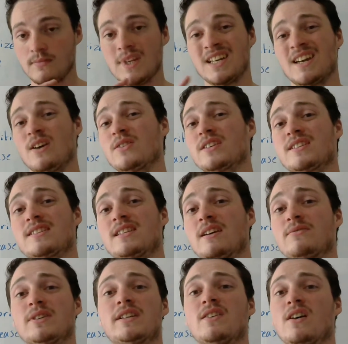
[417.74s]
Now, this is
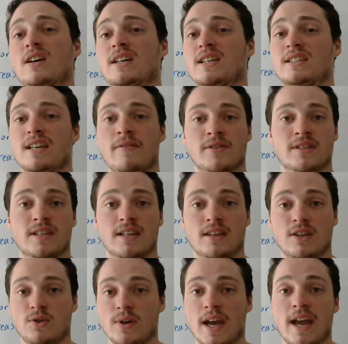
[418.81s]
definitely not going to devastate
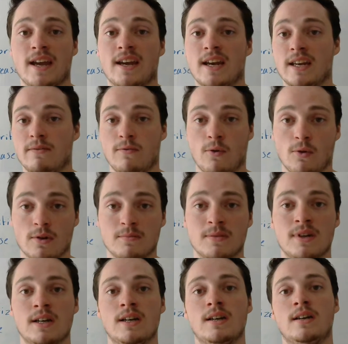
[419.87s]
the UK in any form,
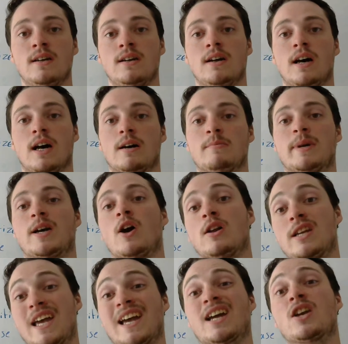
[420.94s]

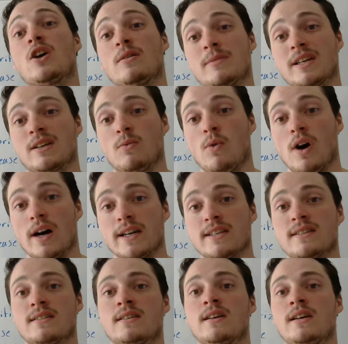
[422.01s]

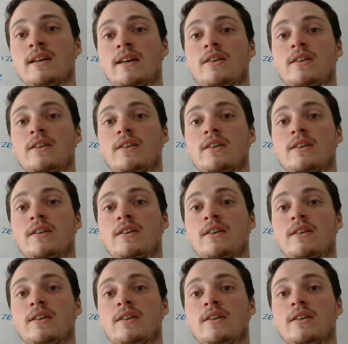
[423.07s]
economic-wise.